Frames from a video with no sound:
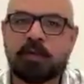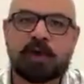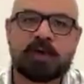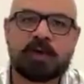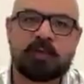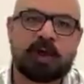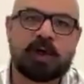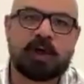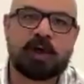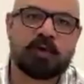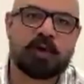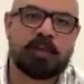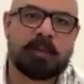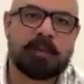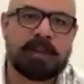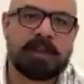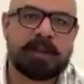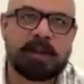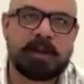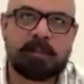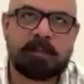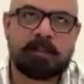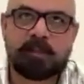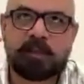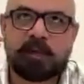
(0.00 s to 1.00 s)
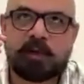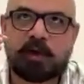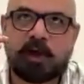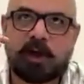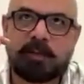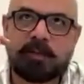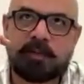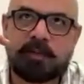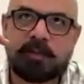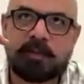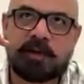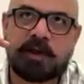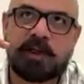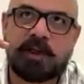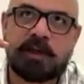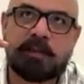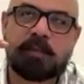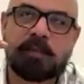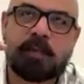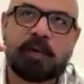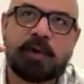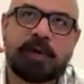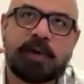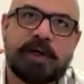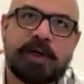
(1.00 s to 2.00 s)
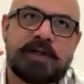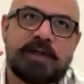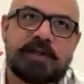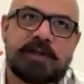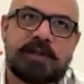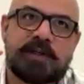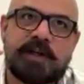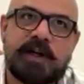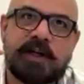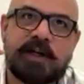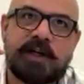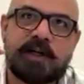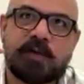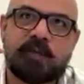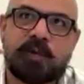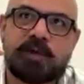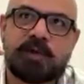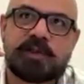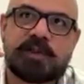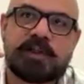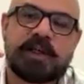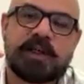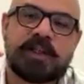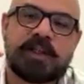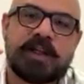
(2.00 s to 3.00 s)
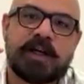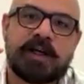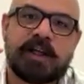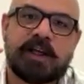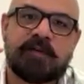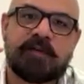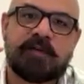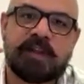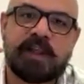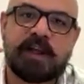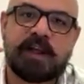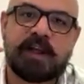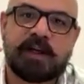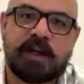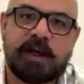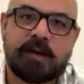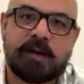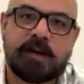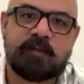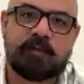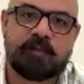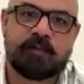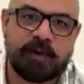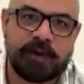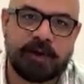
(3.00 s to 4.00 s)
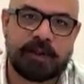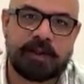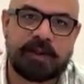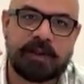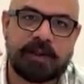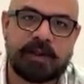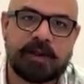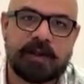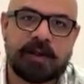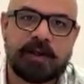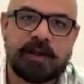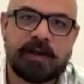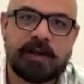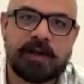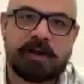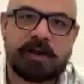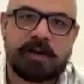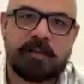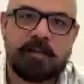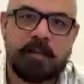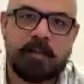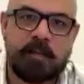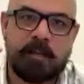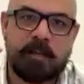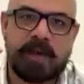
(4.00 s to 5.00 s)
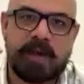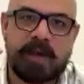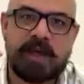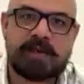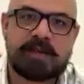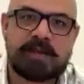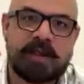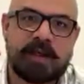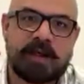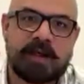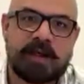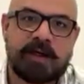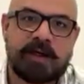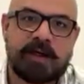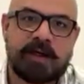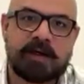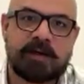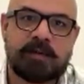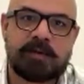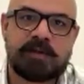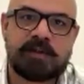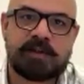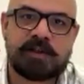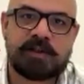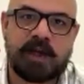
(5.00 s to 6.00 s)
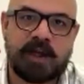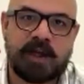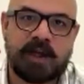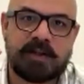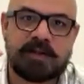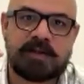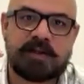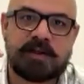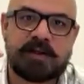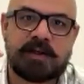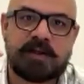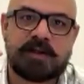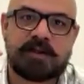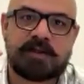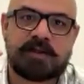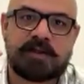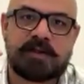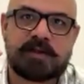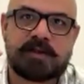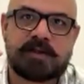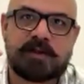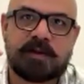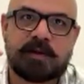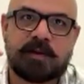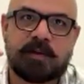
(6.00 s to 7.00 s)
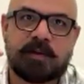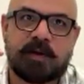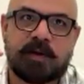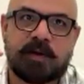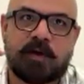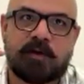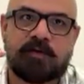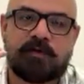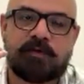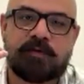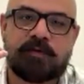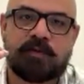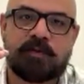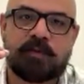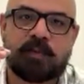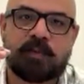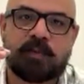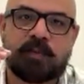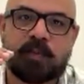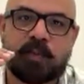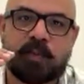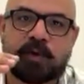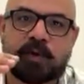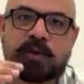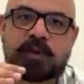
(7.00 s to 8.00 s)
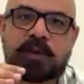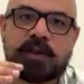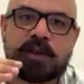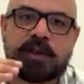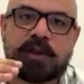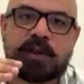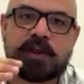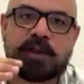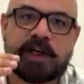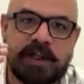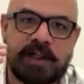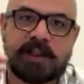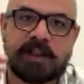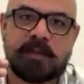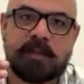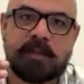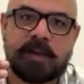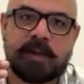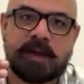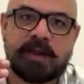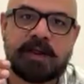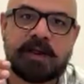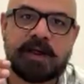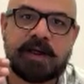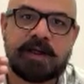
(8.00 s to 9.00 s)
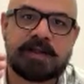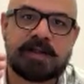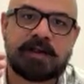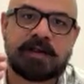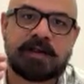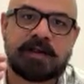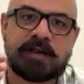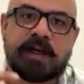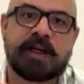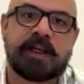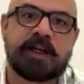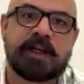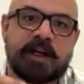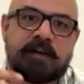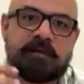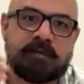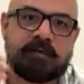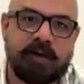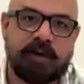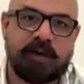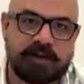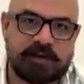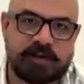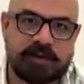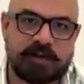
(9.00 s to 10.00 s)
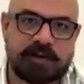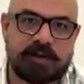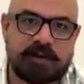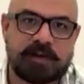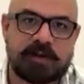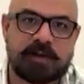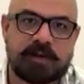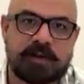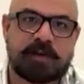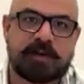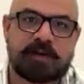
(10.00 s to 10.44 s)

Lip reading: So what would be the top 3 points that you would say that if they come with, makes their chances of both getting the money and getting it faster?